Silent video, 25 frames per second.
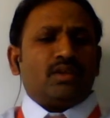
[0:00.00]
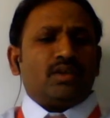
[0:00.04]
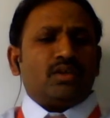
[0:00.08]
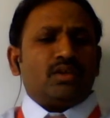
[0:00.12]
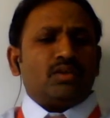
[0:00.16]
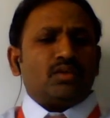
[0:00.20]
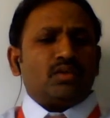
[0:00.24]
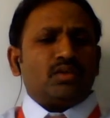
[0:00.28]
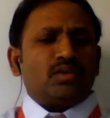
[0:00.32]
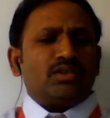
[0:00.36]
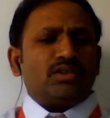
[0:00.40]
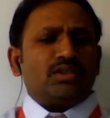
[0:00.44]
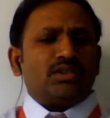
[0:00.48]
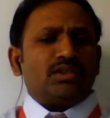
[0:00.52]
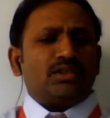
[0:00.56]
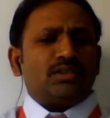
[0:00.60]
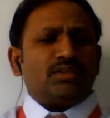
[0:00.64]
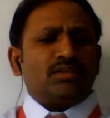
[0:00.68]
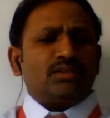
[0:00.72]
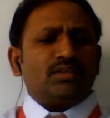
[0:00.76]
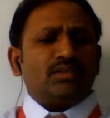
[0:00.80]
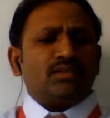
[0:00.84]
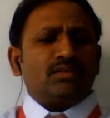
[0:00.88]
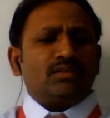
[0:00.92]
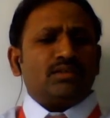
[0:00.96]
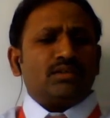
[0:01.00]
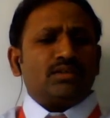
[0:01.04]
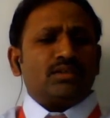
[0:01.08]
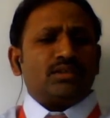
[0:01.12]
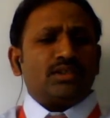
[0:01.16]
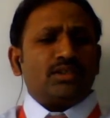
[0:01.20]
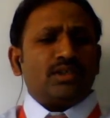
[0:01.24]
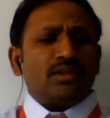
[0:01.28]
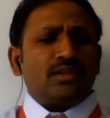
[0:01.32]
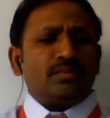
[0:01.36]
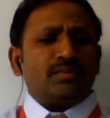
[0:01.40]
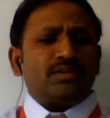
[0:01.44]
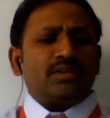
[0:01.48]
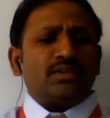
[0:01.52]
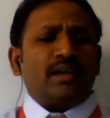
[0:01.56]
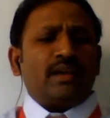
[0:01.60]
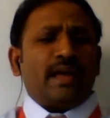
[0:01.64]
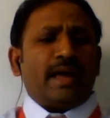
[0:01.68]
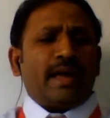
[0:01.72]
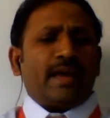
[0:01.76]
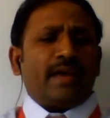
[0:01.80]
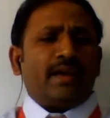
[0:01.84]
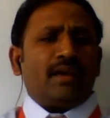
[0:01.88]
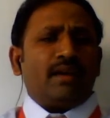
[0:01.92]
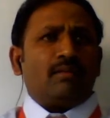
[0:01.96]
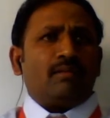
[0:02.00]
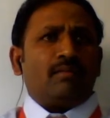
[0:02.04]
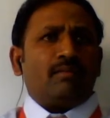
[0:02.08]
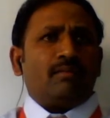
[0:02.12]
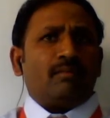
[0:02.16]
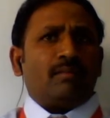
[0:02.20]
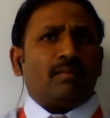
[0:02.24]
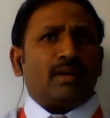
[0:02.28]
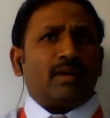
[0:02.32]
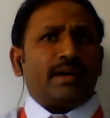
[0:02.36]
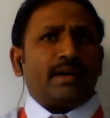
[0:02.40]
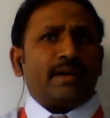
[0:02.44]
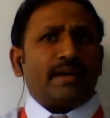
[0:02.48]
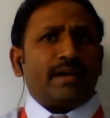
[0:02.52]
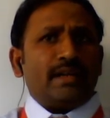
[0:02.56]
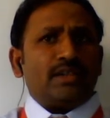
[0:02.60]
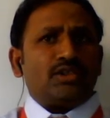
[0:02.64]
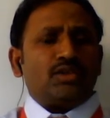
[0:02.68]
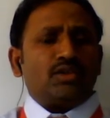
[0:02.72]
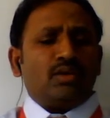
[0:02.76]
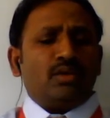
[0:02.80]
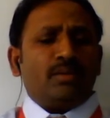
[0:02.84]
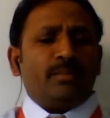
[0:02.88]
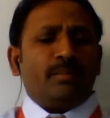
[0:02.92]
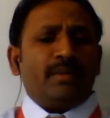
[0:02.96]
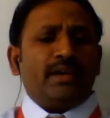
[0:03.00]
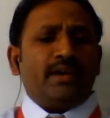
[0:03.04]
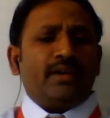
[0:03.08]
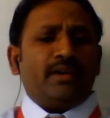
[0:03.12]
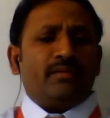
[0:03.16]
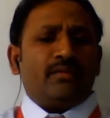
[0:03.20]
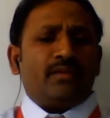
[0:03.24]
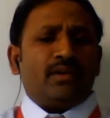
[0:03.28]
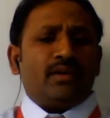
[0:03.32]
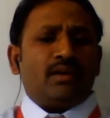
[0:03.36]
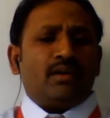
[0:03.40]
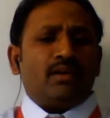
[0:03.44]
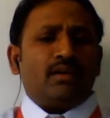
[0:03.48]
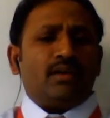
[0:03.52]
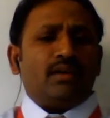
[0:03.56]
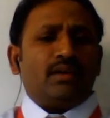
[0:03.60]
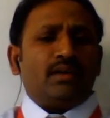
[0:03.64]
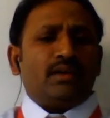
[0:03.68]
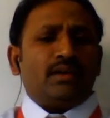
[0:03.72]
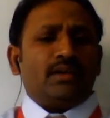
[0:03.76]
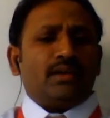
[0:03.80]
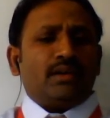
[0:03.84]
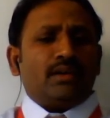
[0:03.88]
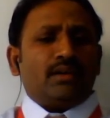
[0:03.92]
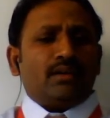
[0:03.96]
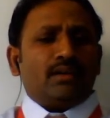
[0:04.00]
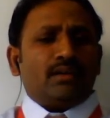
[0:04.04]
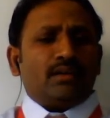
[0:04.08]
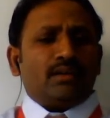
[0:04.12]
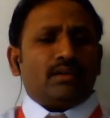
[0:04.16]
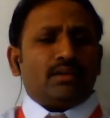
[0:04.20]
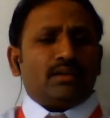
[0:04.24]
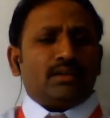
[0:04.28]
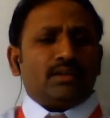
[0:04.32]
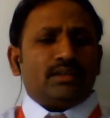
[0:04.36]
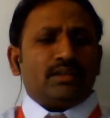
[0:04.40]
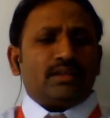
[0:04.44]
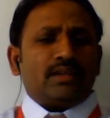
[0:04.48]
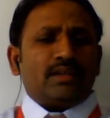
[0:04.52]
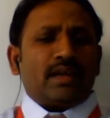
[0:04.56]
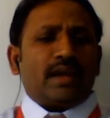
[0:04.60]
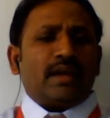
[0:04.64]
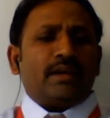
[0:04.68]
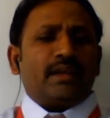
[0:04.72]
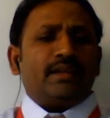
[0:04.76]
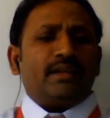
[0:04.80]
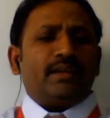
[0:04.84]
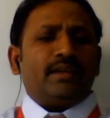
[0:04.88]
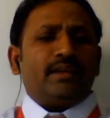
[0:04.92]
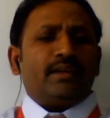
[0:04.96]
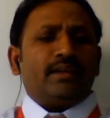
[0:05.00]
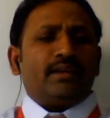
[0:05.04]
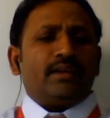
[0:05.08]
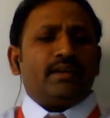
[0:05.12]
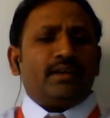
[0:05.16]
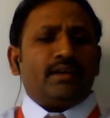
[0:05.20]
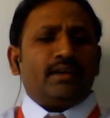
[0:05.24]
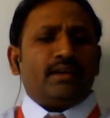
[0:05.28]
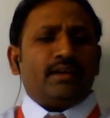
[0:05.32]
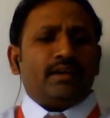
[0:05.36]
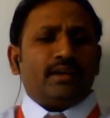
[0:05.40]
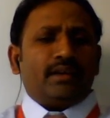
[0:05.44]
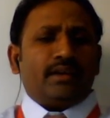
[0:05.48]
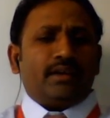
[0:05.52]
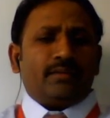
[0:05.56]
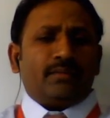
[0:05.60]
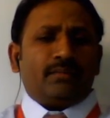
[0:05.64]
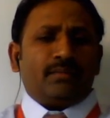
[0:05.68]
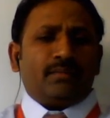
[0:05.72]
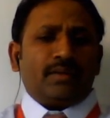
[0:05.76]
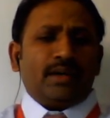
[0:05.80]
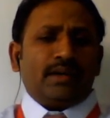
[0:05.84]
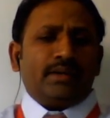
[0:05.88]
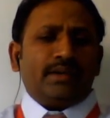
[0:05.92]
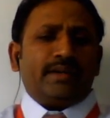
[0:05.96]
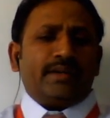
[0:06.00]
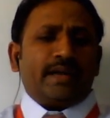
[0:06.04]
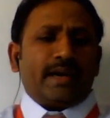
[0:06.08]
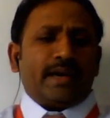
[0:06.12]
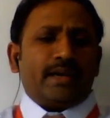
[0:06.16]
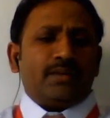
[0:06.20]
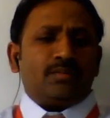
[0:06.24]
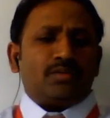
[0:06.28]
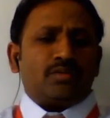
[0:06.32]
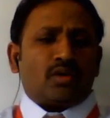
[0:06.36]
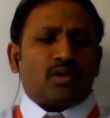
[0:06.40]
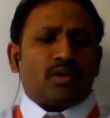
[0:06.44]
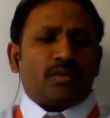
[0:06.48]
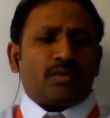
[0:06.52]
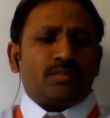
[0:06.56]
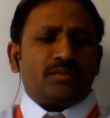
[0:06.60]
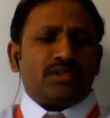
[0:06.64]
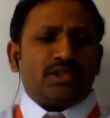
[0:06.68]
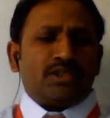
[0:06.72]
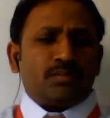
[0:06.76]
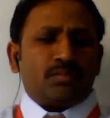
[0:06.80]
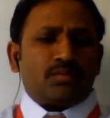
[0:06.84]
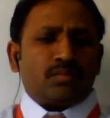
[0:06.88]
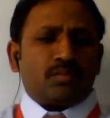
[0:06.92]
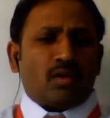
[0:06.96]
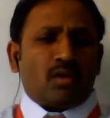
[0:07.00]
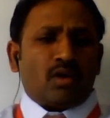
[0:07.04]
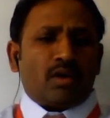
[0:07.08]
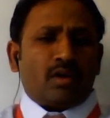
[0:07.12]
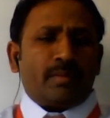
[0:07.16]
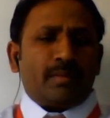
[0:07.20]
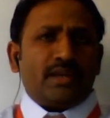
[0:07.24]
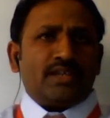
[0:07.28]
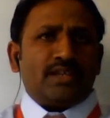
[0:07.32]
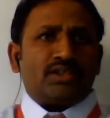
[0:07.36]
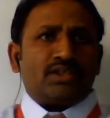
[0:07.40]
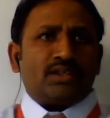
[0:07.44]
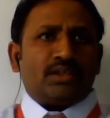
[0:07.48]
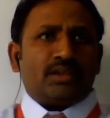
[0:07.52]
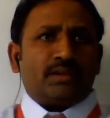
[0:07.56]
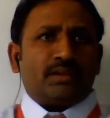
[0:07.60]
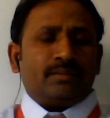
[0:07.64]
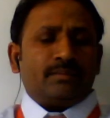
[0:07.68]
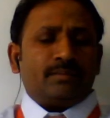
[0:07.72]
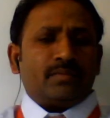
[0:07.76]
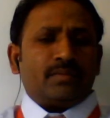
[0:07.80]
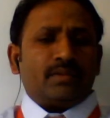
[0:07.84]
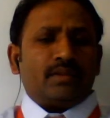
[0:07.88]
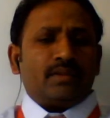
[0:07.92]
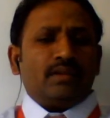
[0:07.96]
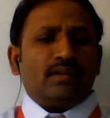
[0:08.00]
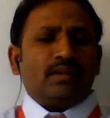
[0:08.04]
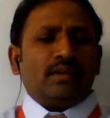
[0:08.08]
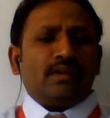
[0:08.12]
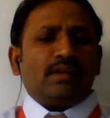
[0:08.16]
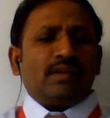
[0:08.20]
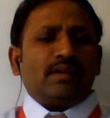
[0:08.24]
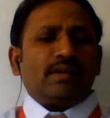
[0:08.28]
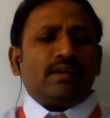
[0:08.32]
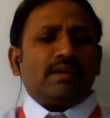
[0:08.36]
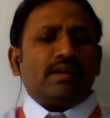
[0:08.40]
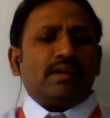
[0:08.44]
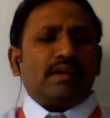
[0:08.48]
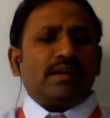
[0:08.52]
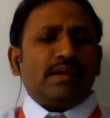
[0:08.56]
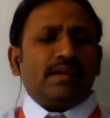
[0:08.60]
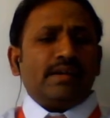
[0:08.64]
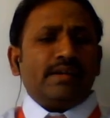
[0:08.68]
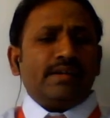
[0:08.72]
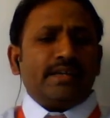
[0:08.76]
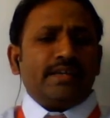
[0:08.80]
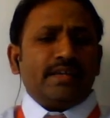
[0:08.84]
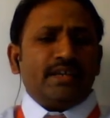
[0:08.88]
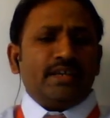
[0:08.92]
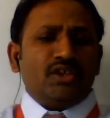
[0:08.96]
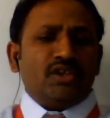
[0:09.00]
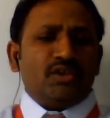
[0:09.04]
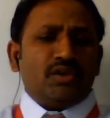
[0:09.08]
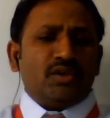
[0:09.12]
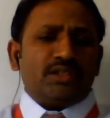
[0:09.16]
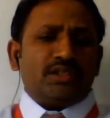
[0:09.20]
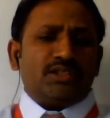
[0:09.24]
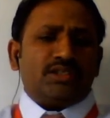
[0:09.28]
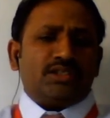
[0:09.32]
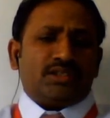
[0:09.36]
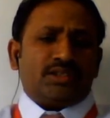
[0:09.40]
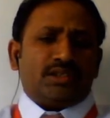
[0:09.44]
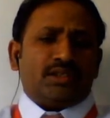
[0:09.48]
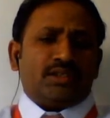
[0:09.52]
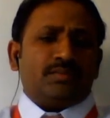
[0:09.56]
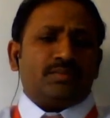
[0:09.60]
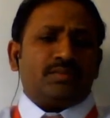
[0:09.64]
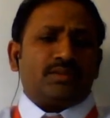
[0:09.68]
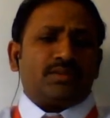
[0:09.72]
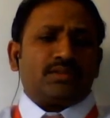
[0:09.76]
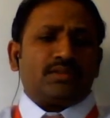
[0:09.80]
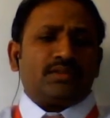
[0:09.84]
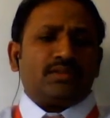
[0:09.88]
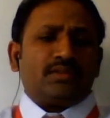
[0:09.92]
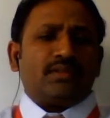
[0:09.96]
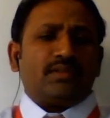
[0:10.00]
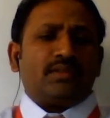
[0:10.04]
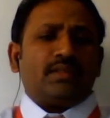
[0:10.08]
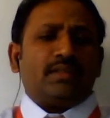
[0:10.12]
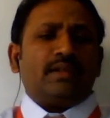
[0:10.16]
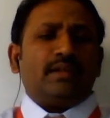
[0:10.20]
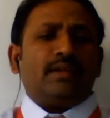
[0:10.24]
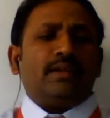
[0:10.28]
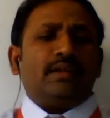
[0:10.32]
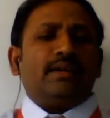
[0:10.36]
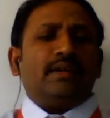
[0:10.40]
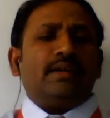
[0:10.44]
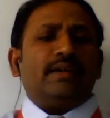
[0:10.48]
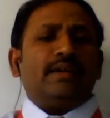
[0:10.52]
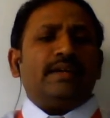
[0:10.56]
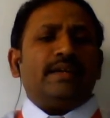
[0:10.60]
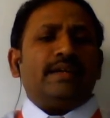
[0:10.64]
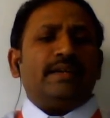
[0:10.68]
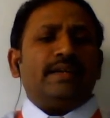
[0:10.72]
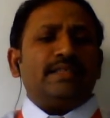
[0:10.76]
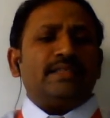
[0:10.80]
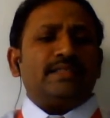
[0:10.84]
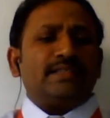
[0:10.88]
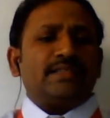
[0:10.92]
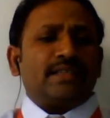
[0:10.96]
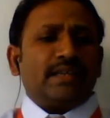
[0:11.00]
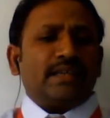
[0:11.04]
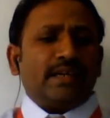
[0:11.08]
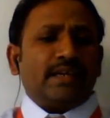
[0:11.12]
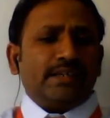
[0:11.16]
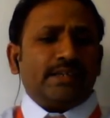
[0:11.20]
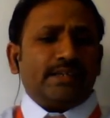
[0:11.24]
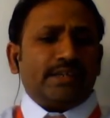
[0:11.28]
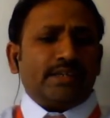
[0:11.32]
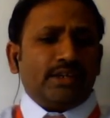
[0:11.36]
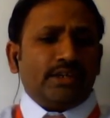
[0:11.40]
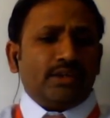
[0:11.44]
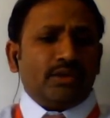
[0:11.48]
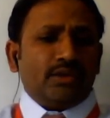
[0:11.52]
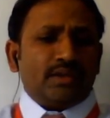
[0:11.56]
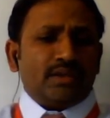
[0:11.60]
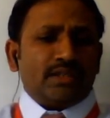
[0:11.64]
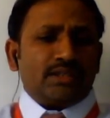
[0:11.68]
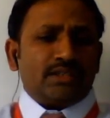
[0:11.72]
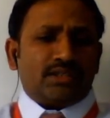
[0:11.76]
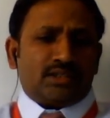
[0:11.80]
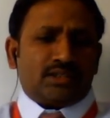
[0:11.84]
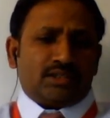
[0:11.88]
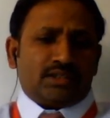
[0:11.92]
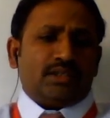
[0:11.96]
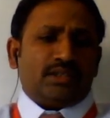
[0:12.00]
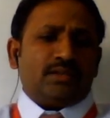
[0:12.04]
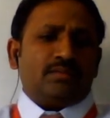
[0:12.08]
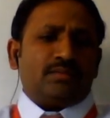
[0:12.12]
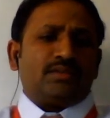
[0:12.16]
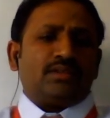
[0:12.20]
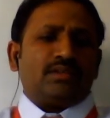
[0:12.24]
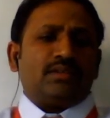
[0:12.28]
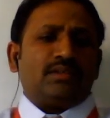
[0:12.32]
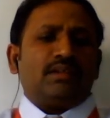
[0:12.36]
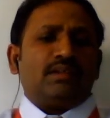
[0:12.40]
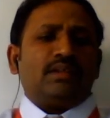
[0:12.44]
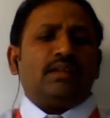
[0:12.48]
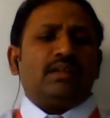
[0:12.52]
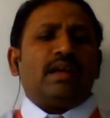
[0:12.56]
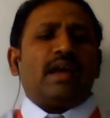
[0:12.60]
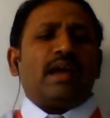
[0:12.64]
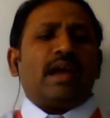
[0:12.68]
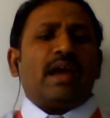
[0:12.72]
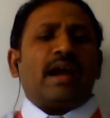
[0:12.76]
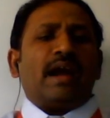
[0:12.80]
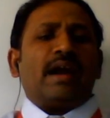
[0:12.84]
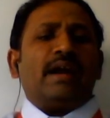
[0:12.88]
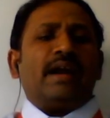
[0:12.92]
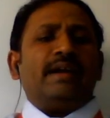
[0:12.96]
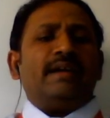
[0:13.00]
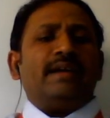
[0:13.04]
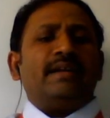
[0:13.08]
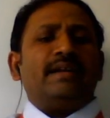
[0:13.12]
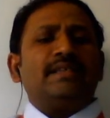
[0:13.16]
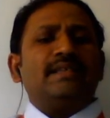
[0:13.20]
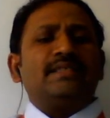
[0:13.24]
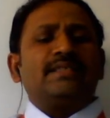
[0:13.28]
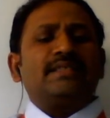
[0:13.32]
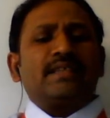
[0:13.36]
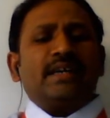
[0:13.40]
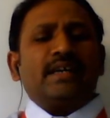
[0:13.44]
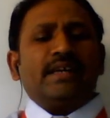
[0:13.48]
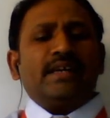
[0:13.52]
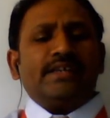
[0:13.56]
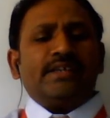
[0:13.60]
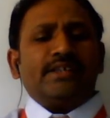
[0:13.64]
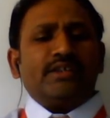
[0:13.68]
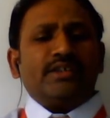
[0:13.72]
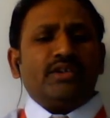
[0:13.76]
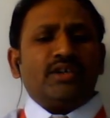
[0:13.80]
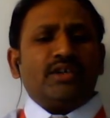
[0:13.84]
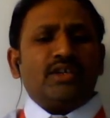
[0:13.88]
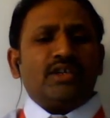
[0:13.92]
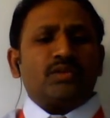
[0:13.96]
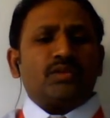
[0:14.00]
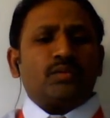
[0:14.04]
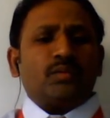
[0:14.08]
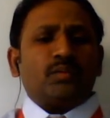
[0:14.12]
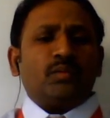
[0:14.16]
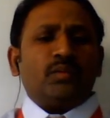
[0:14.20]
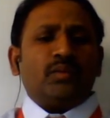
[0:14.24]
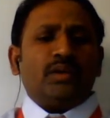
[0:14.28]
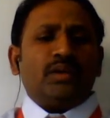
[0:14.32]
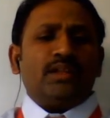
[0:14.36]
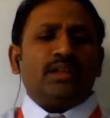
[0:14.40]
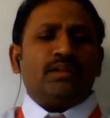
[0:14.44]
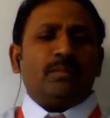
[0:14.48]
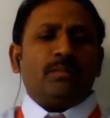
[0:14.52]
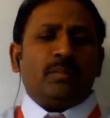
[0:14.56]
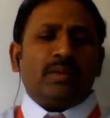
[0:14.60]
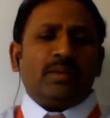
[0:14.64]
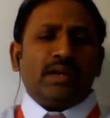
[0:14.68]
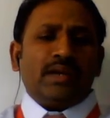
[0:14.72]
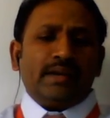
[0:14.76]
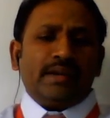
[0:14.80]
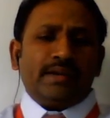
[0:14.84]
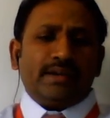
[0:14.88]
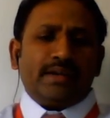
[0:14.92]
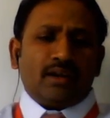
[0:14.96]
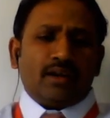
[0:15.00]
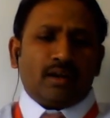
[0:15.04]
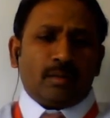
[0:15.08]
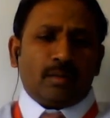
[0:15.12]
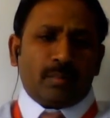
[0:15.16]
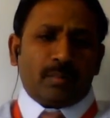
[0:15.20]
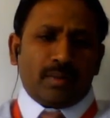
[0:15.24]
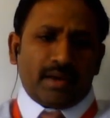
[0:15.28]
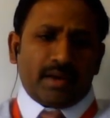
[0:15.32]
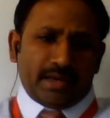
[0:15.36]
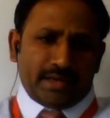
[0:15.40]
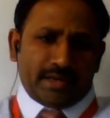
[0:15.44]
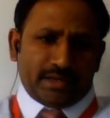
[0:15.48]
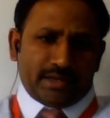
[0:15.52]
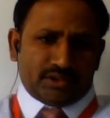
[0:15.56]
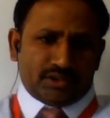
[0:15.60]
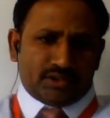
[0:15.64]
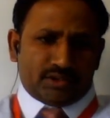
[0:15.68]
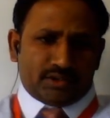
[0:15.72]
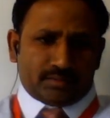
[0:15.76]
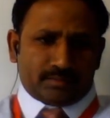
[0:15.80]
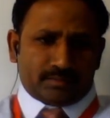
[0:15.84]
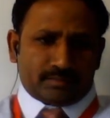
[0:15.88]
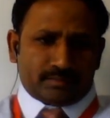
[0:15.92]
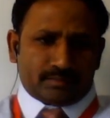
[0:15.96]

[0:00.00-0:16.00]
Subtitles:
So chips like material should be different. These are the different types of chips formation. Continuous chips, discontinuous chips, and discontinuous with built up edge.